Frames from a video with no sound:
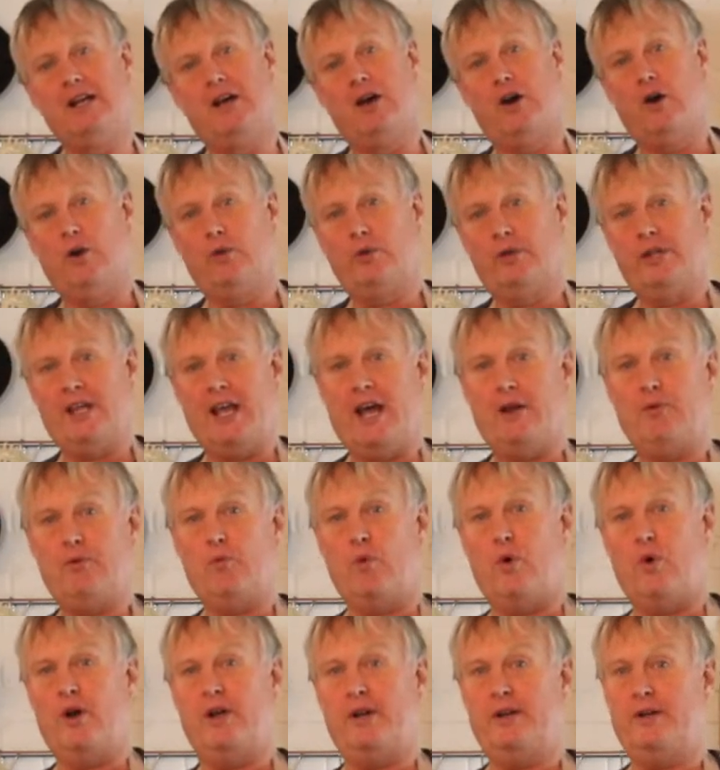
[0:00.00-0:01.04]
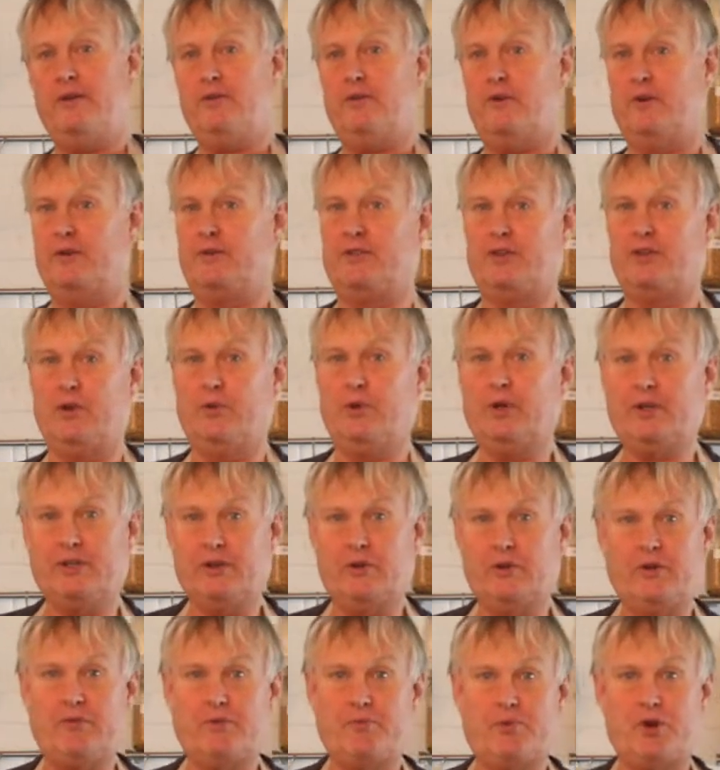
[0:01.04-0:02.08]
only add 1 or don't
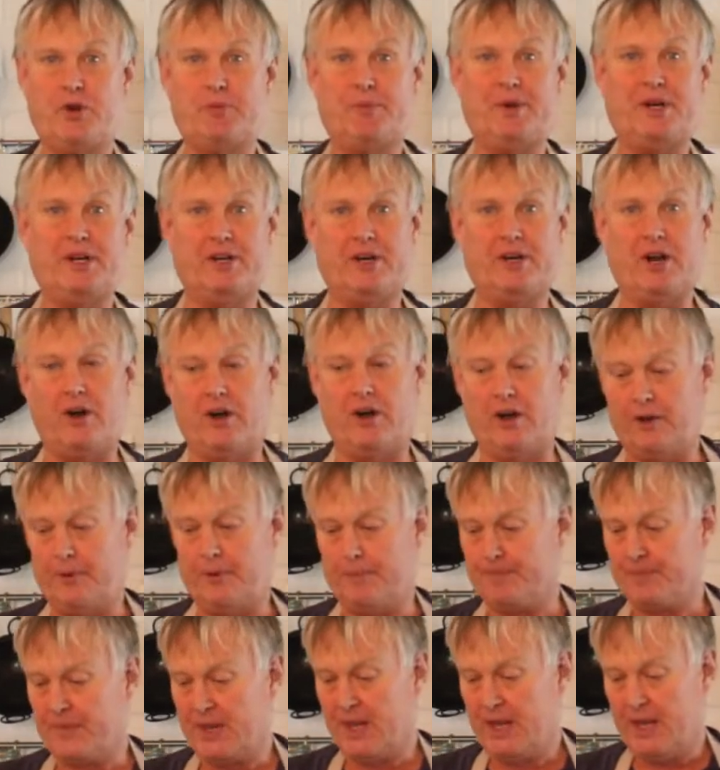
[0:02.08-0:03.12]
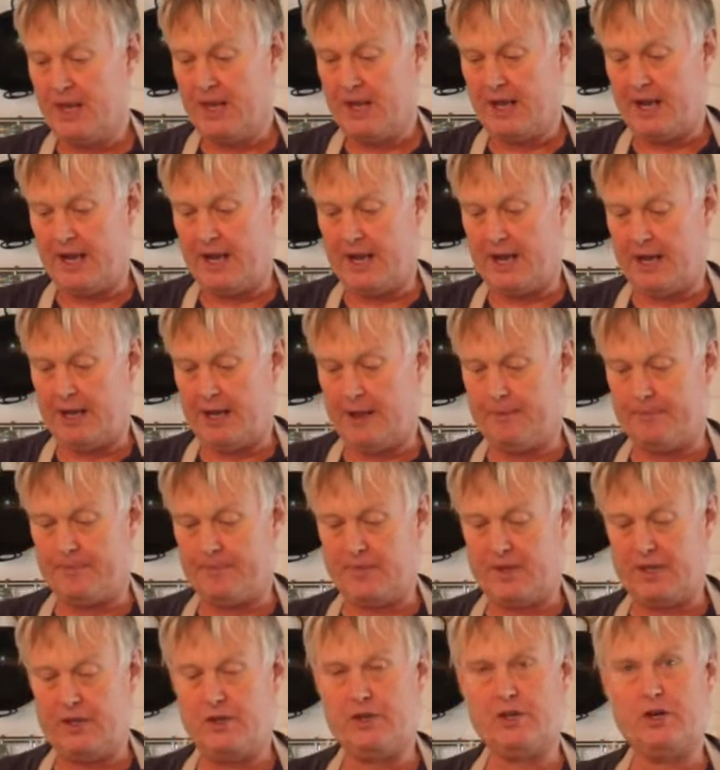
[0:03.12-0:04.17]
even put them in at all.
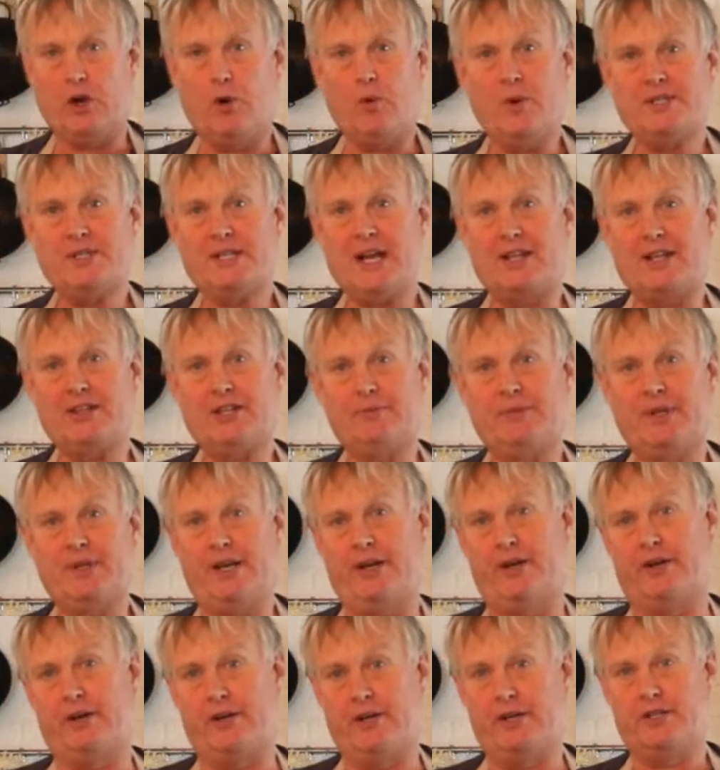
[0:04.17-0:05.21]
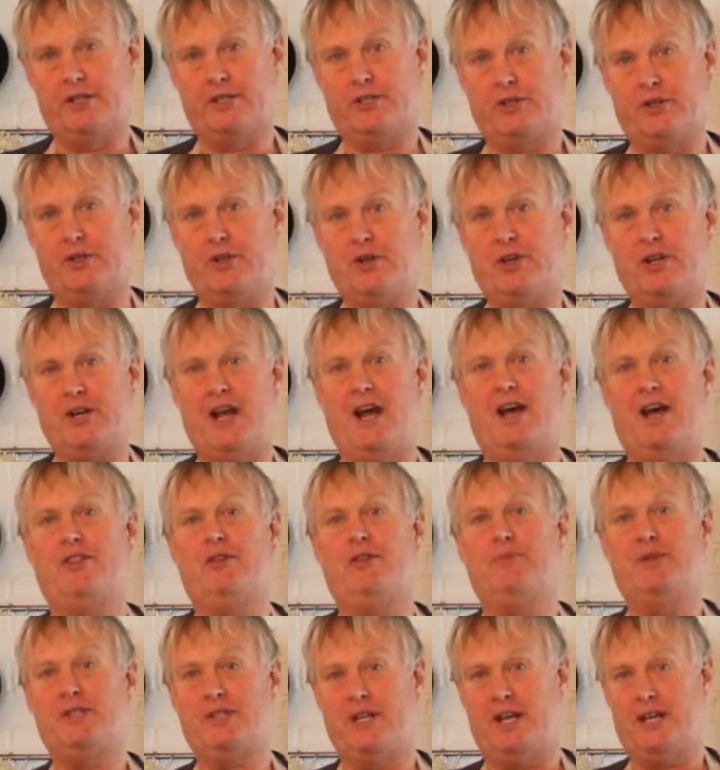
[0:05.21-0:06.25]
You can always add them later, so you can add them
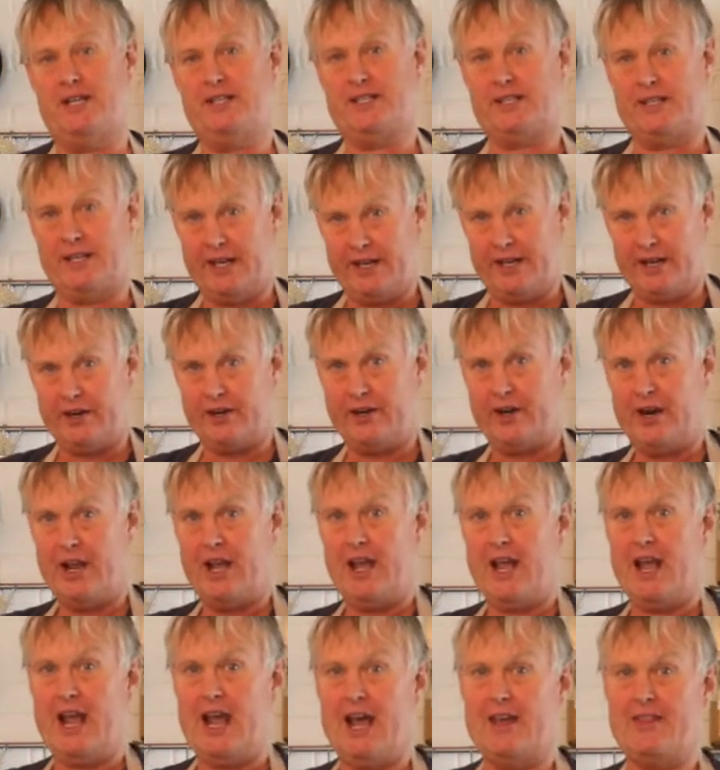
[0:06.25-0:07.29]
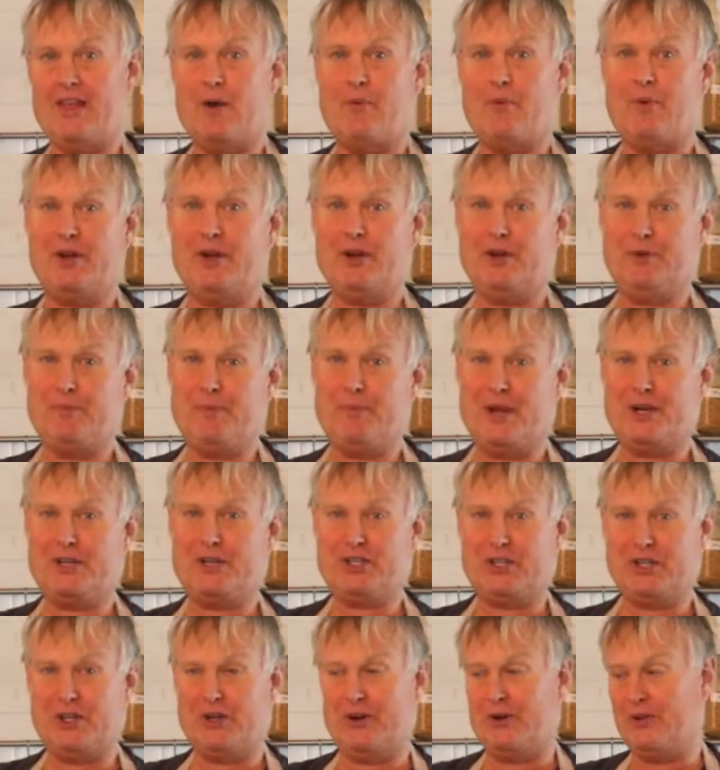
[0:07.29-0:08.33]
to taste later, and that way you'll make
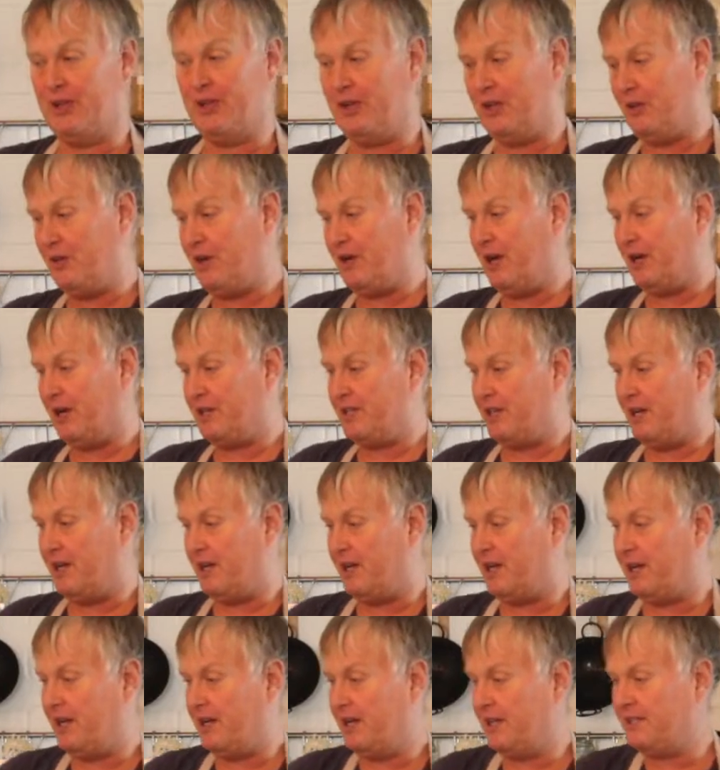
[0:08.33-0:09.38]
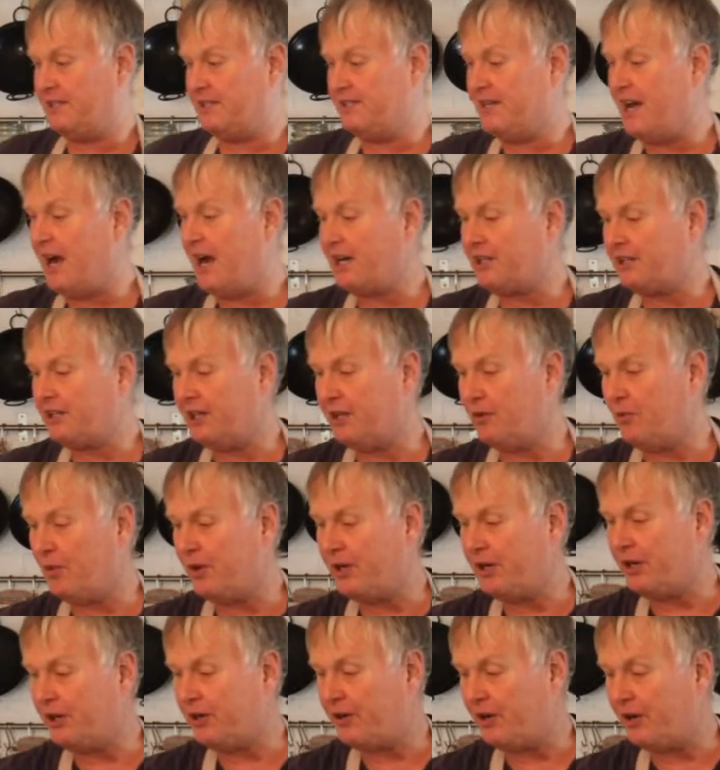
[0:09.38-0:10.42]
sure that you got exactly what
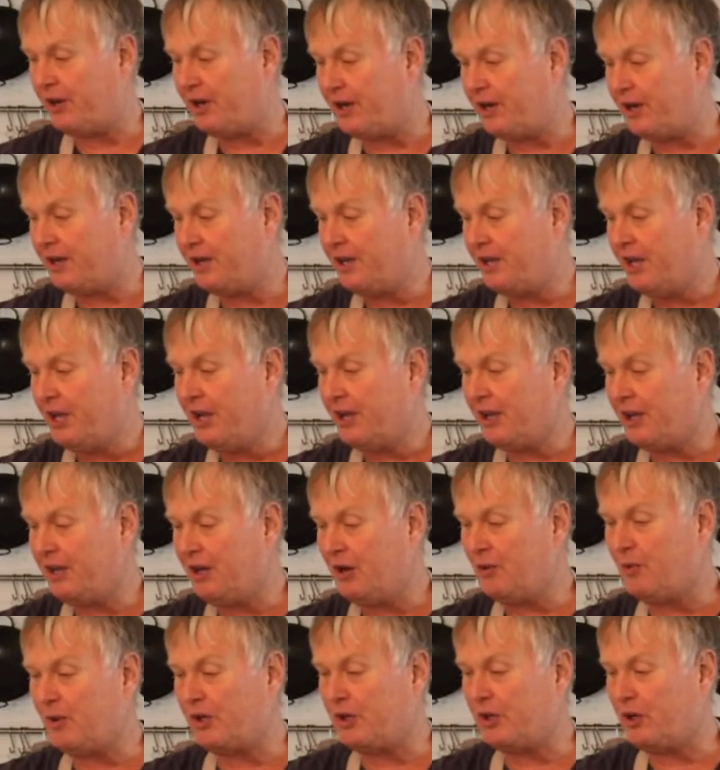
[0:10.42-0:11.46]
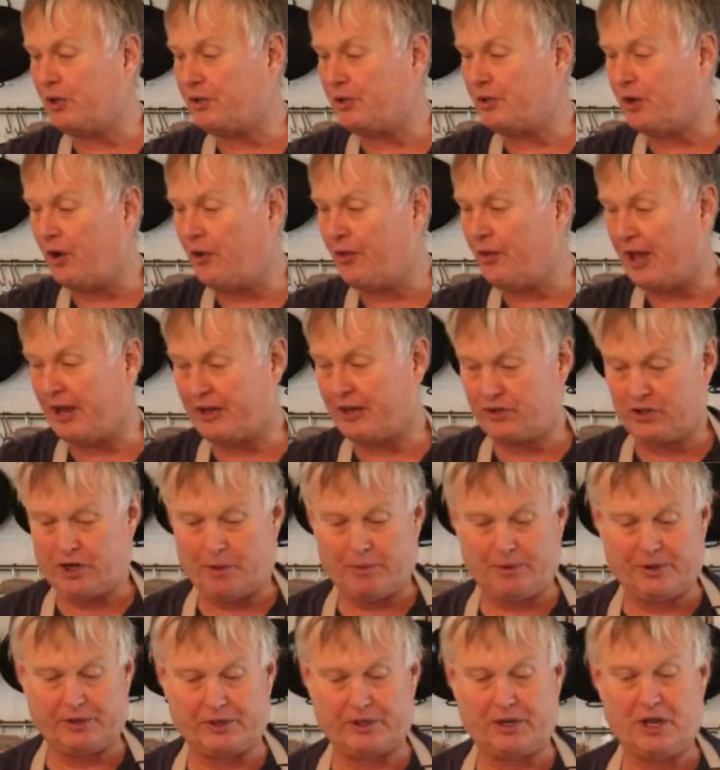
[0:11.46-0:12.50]
you're. You don't want to go through all that trouble
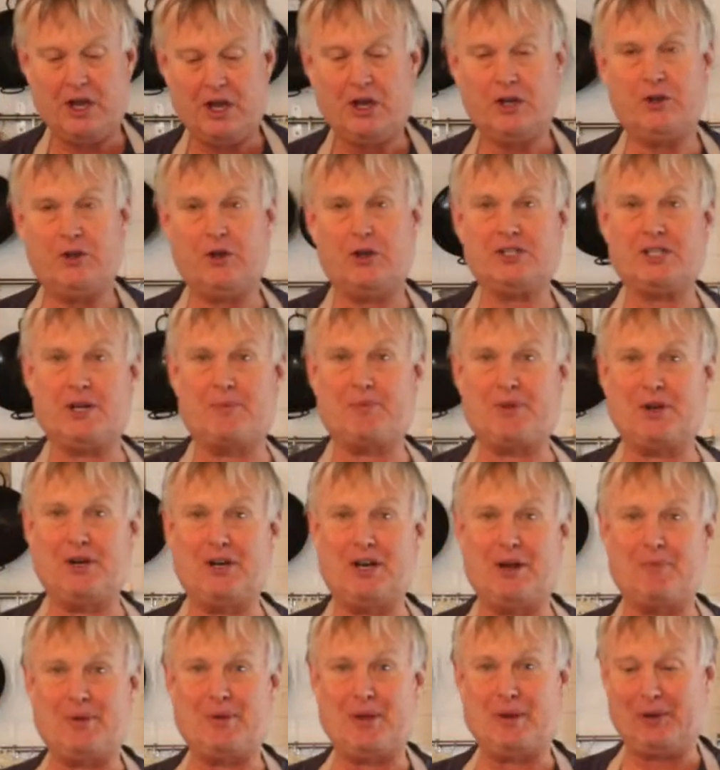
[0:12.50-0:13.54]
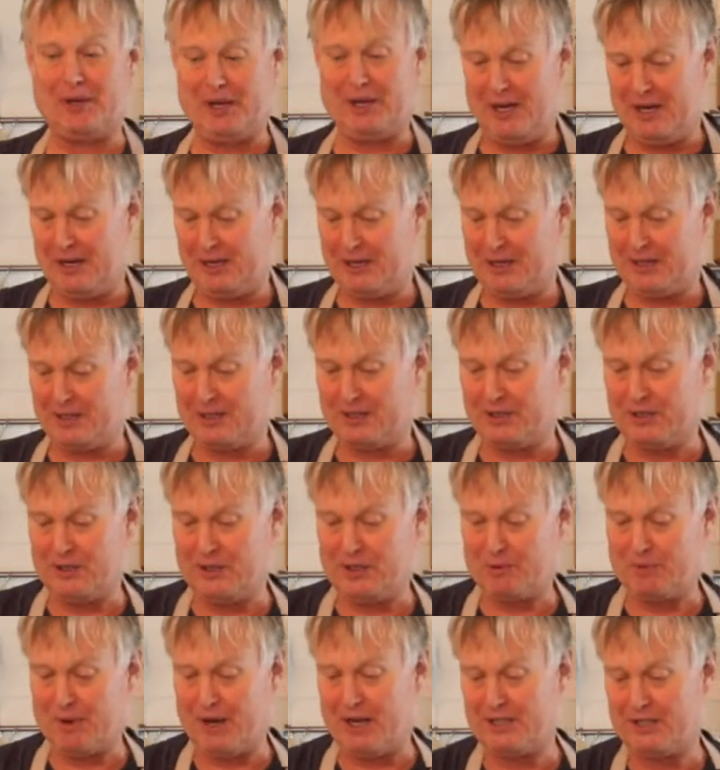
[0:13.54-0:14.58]
to cook something and not be able to eat it because it's too
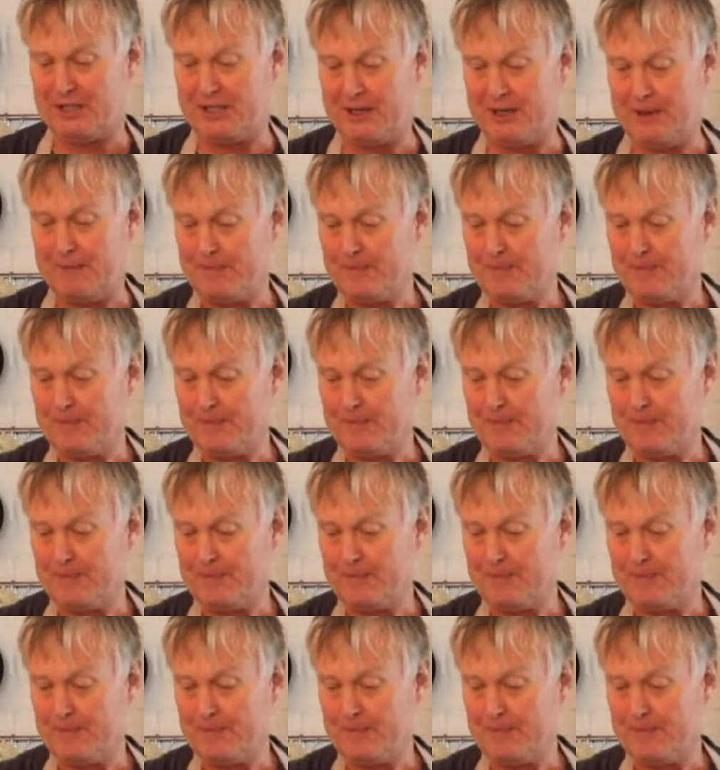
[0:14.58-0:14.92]
spicy.